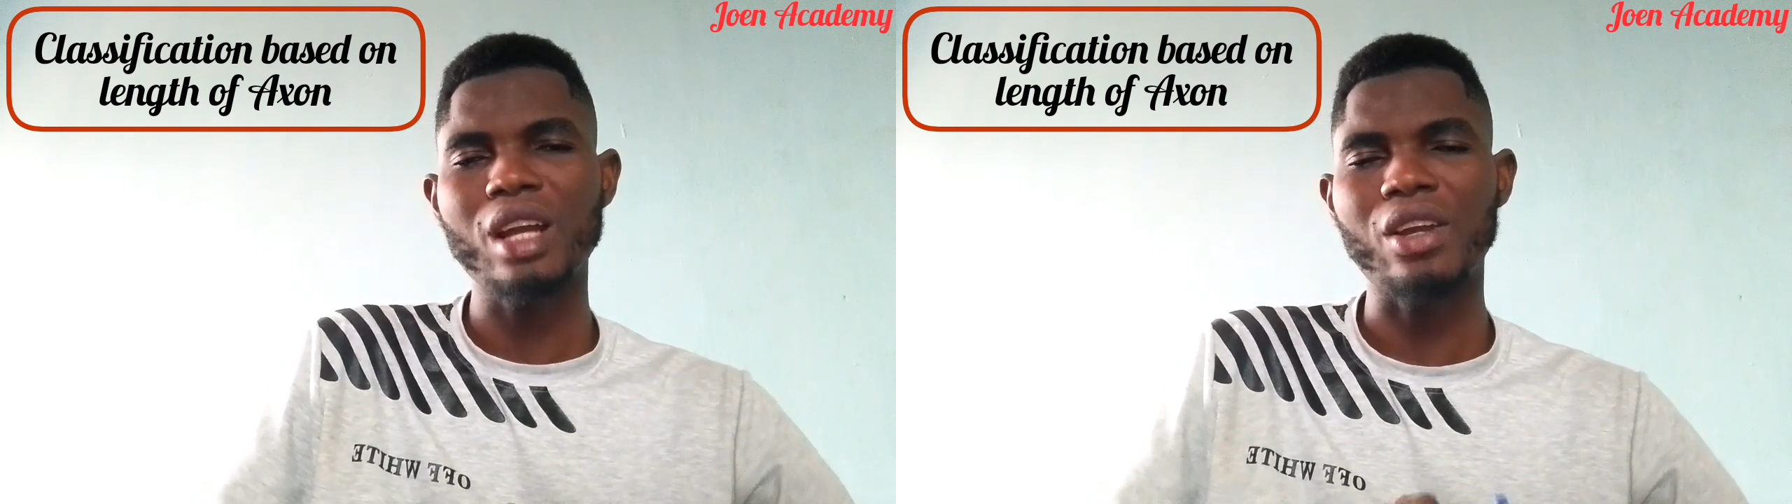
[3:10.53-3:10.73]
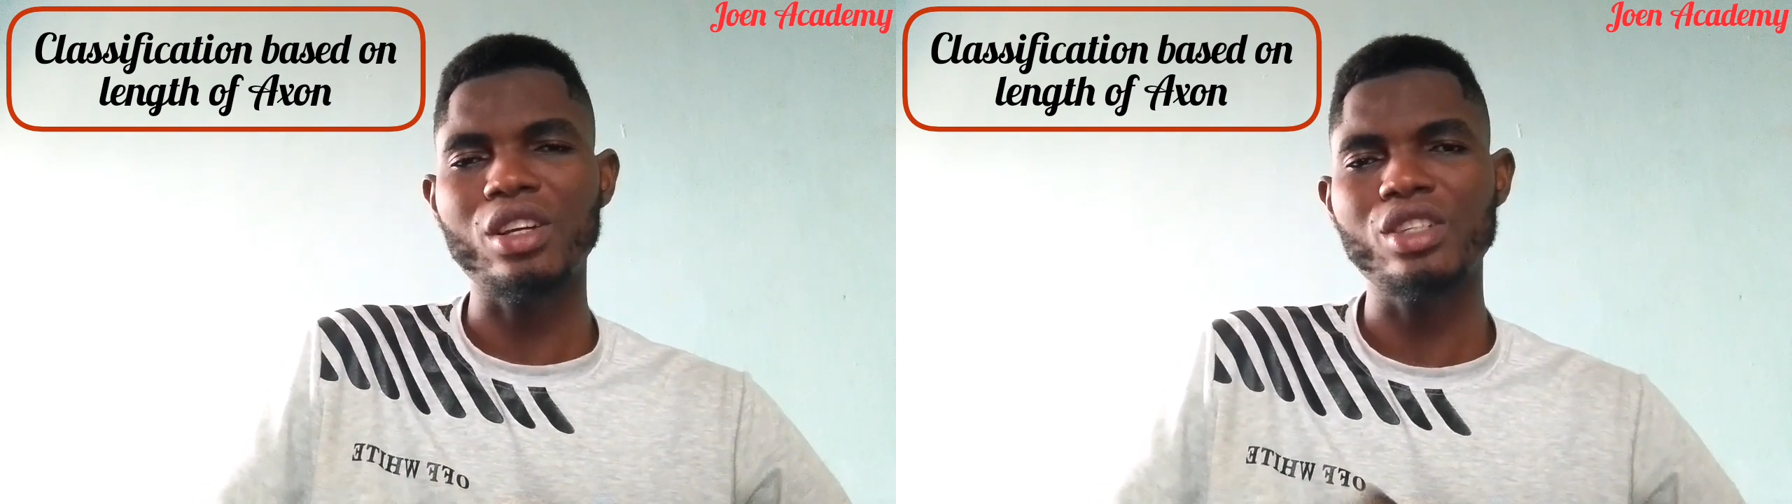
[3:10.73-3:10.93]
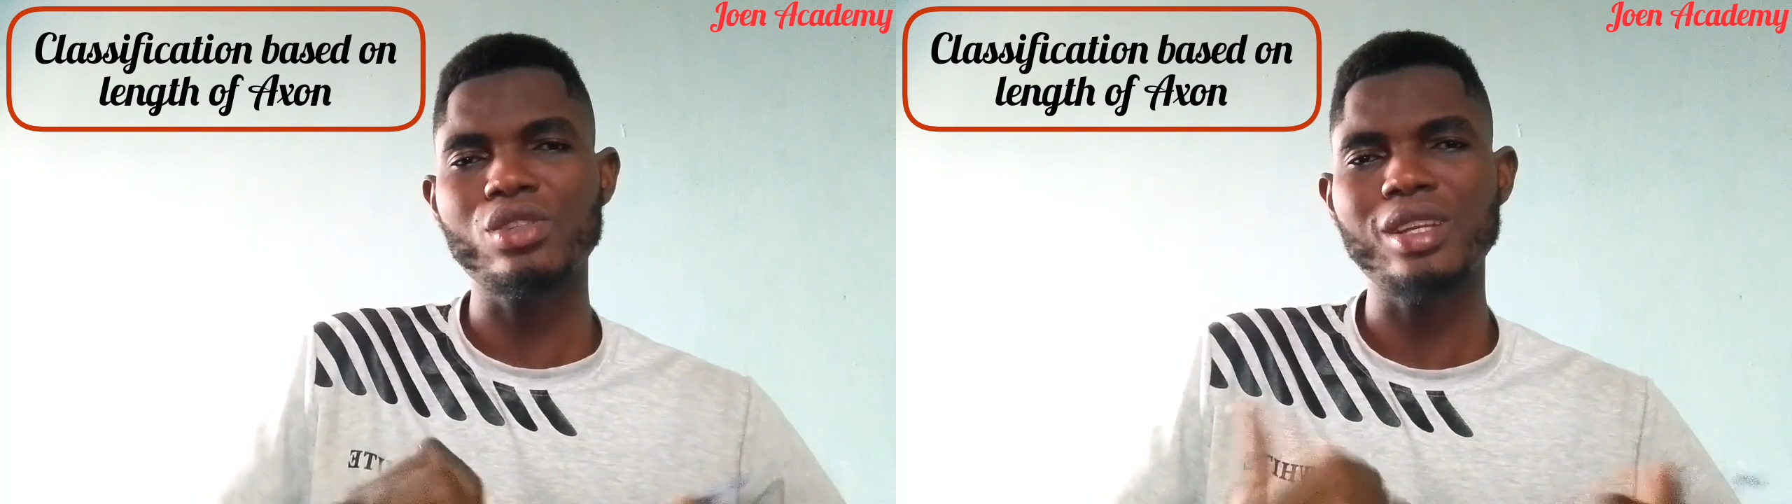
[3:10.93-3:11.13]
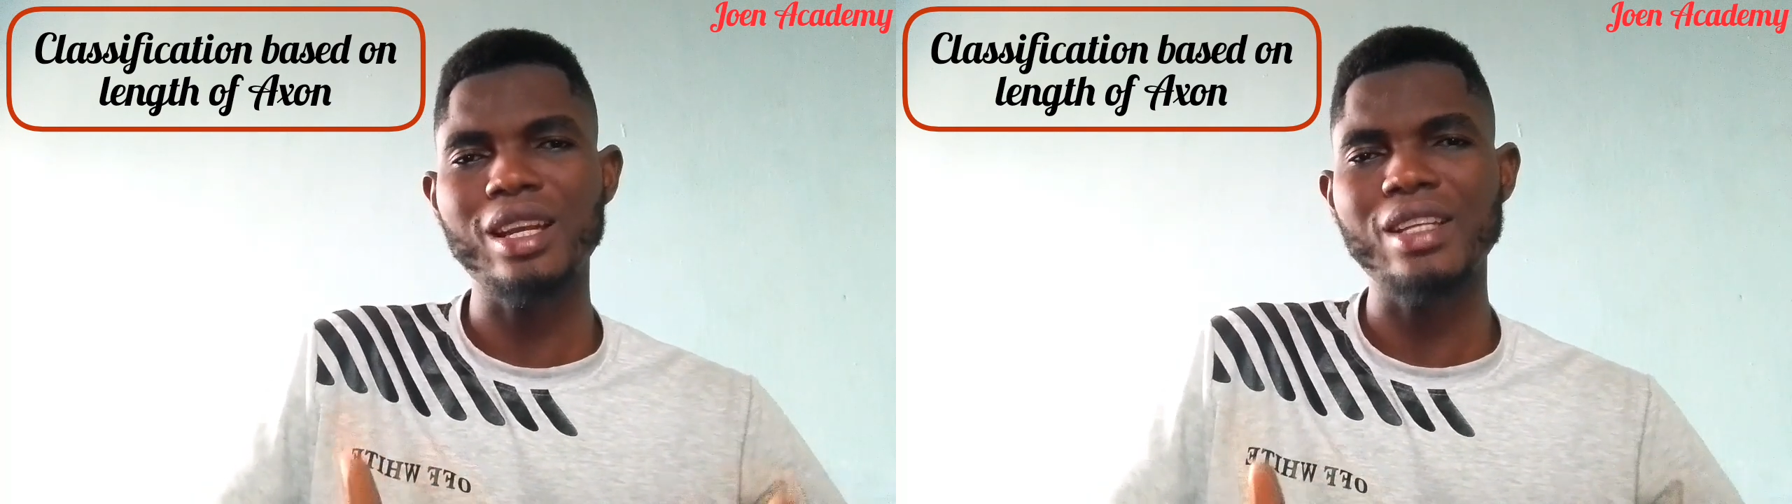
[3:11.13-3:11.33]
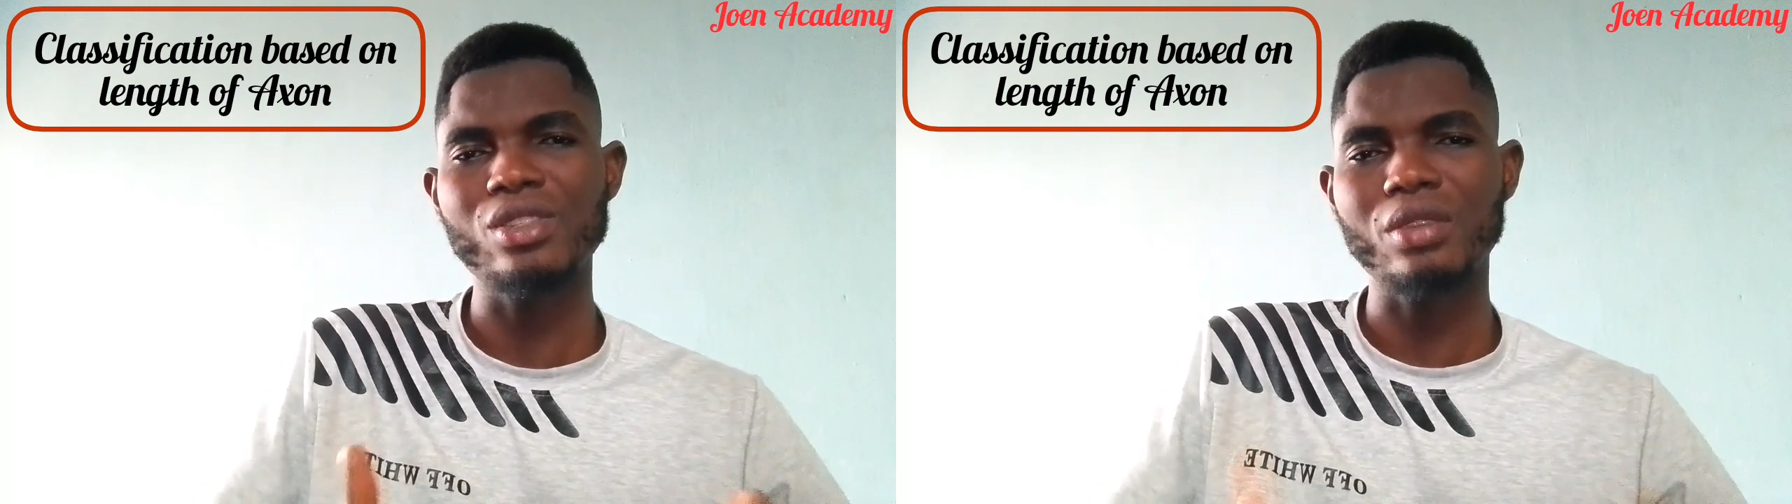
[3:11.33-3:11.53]
according to the
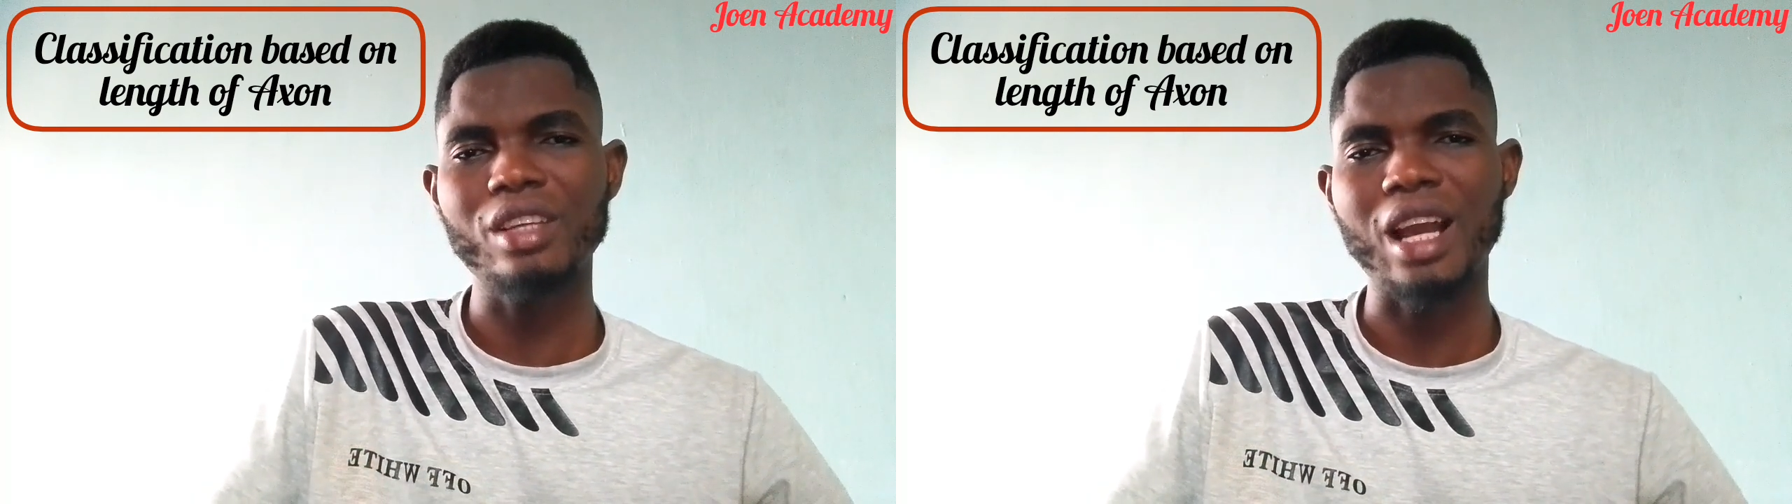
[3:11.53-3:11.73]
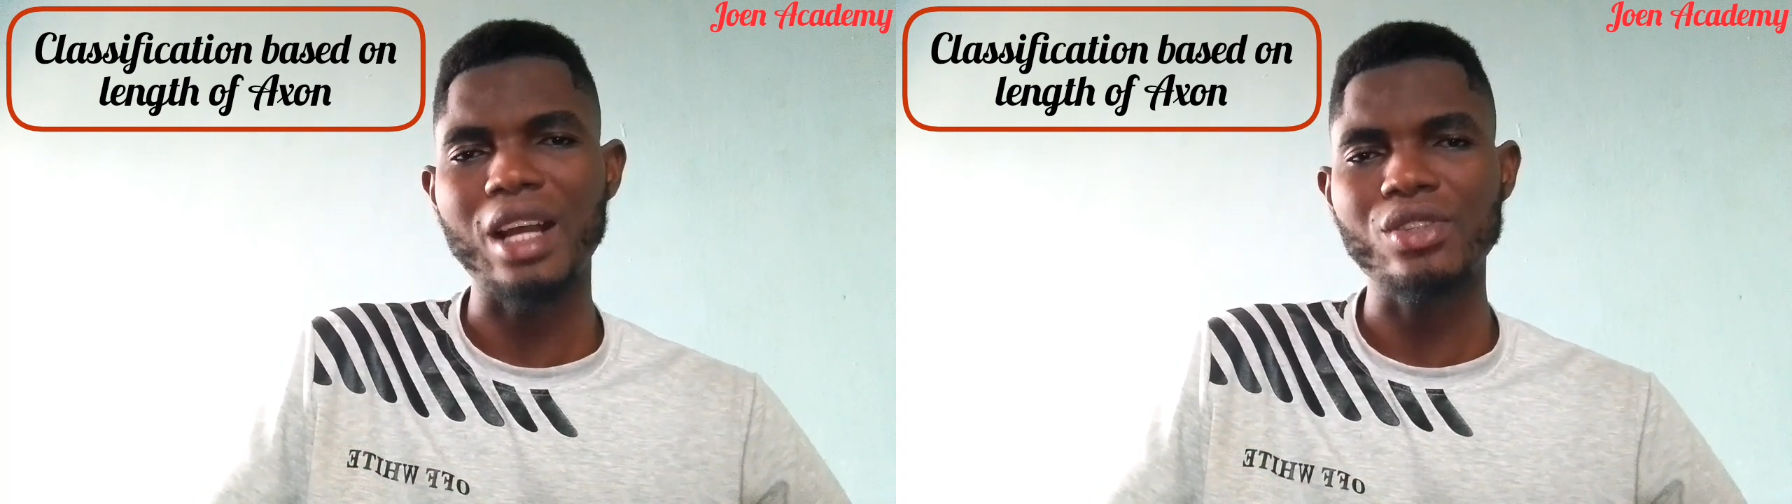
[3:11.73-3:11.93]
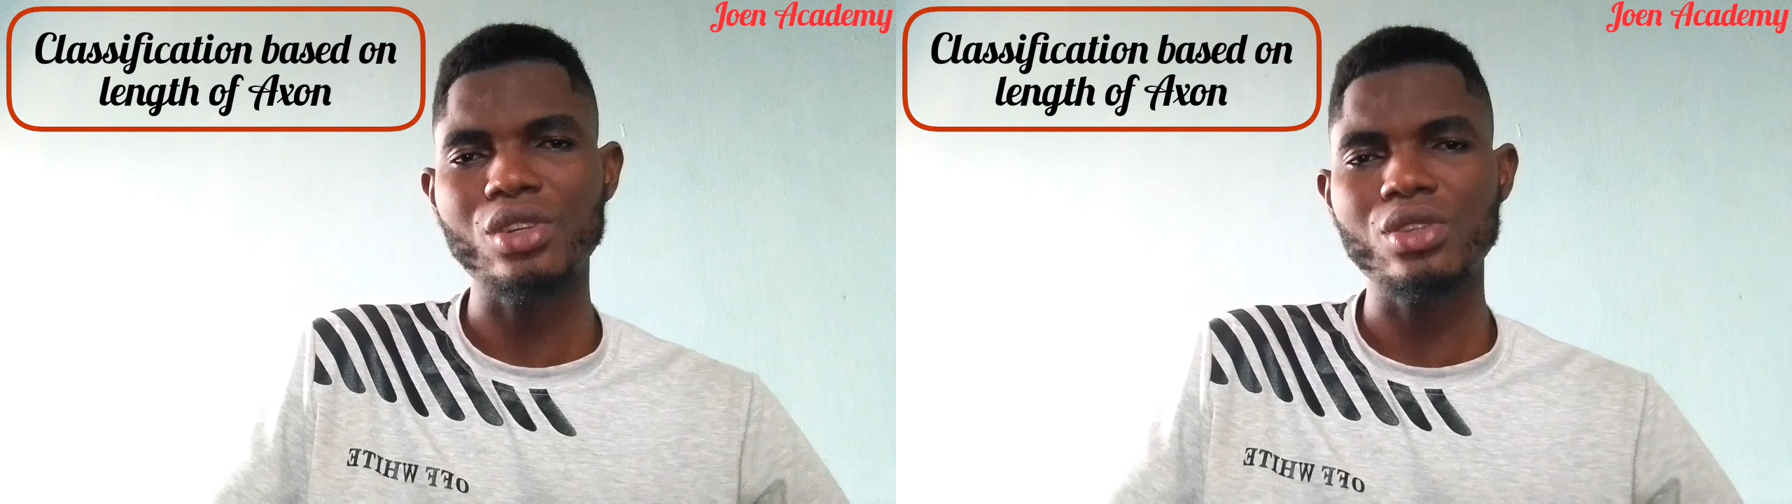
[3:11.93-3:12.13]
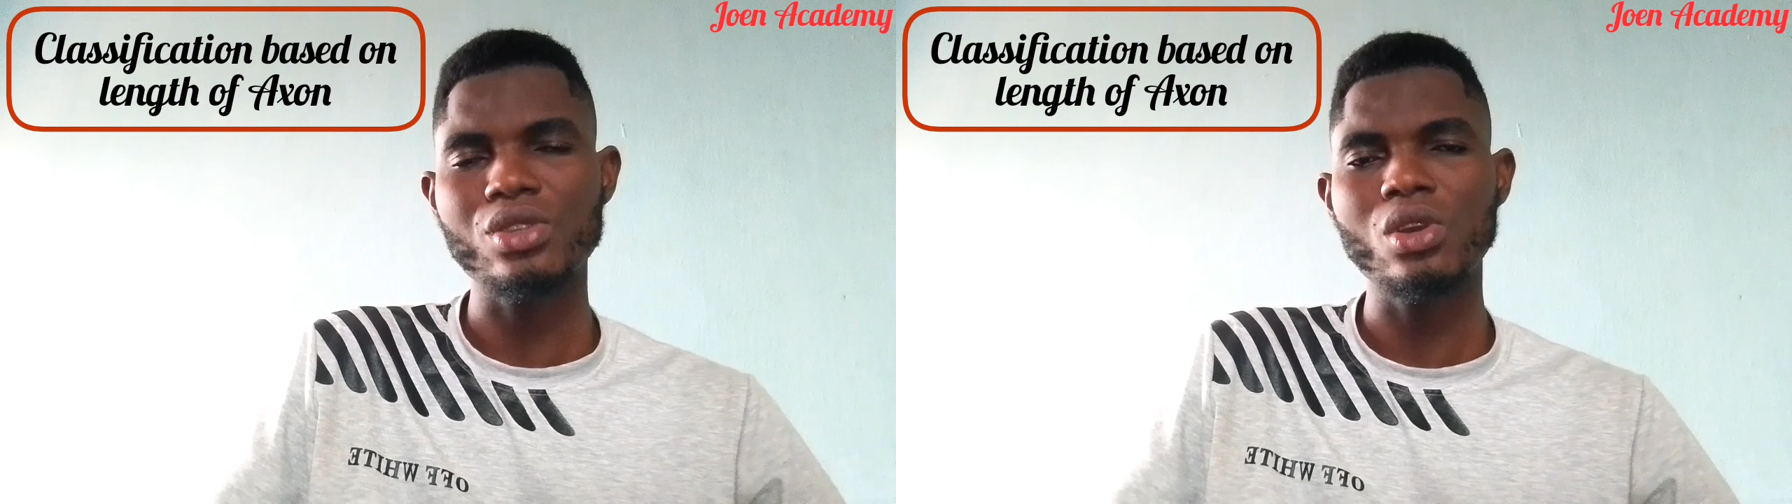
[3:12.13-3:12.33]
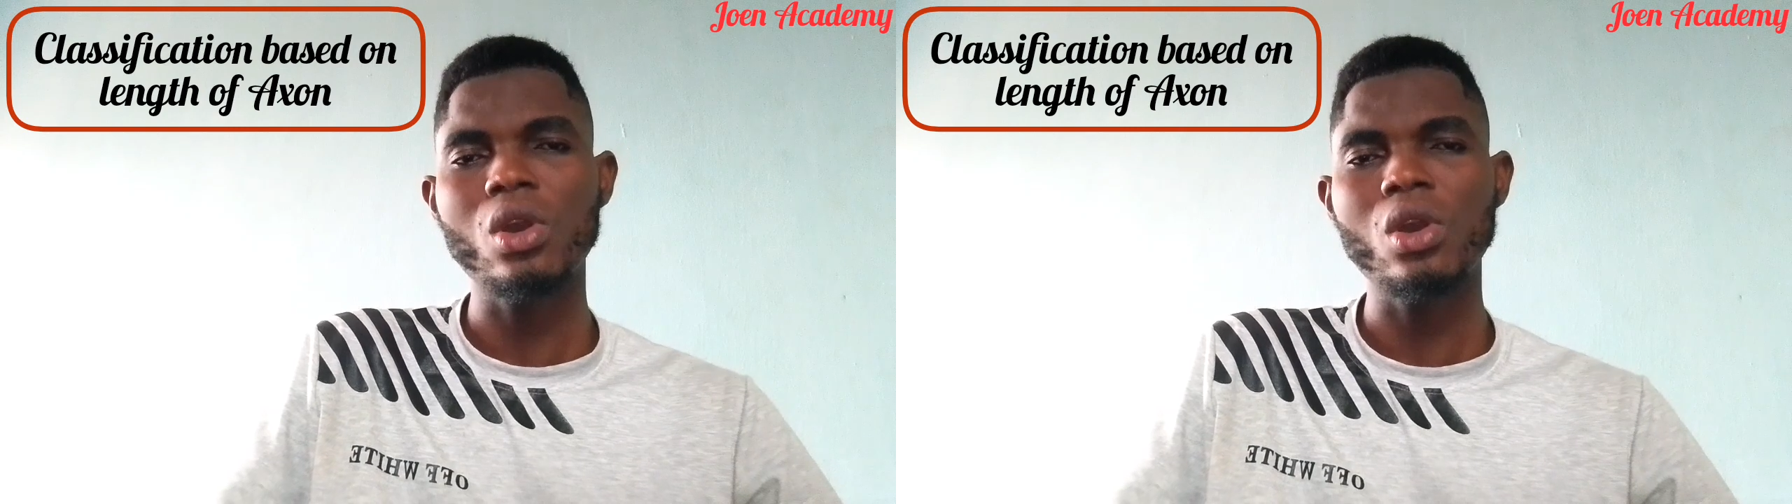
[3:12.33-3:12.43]
length of the axons,